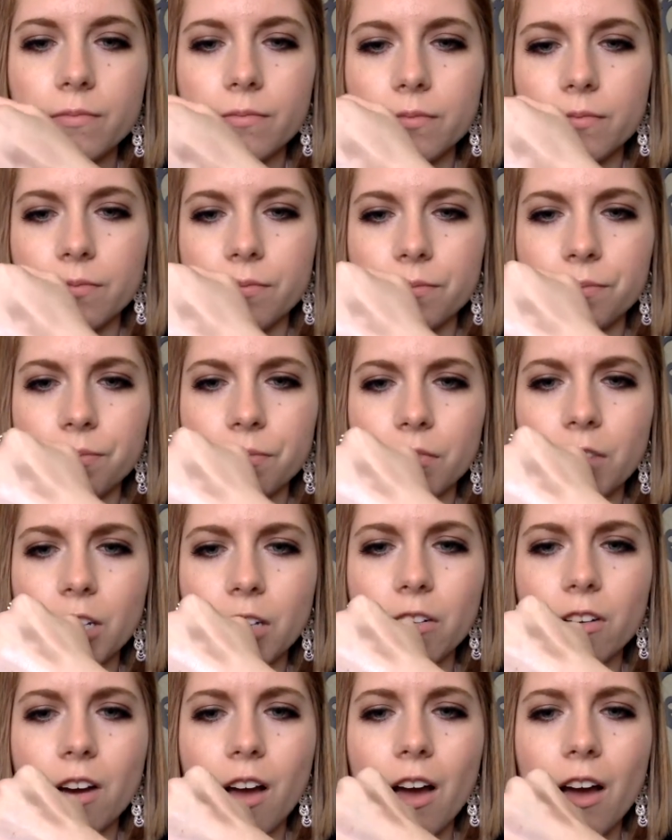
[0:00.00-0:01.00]
They're
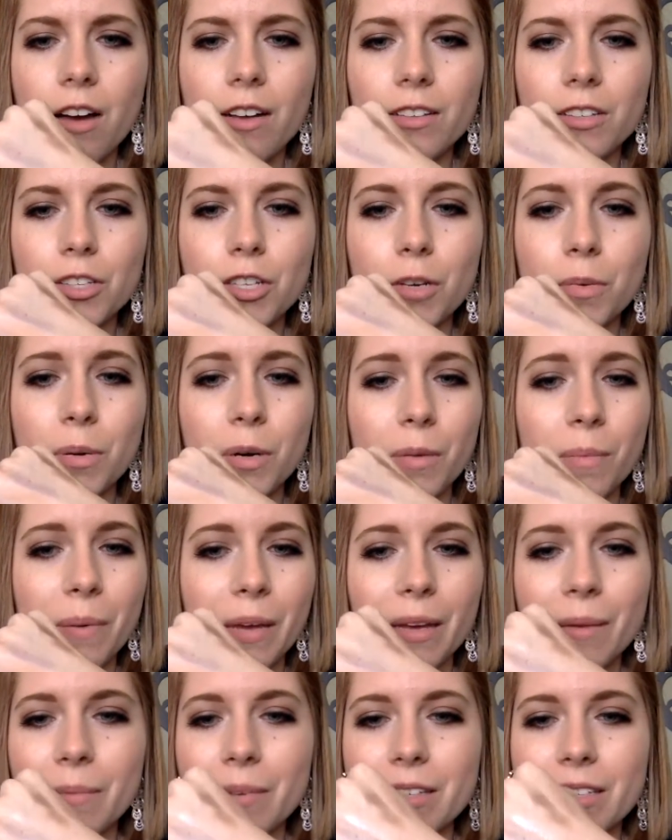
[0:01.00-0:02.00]
not super
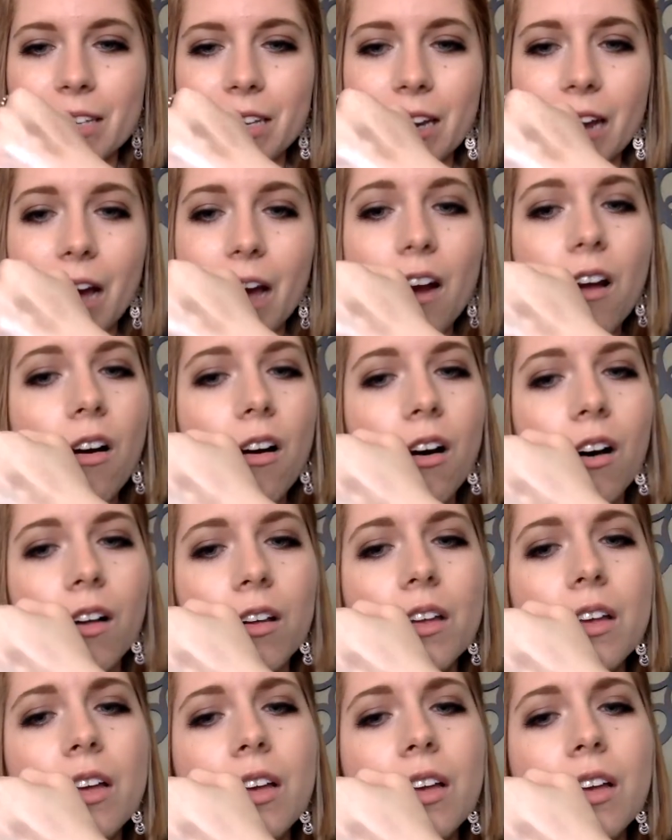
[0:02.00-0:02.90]
pigmented at all.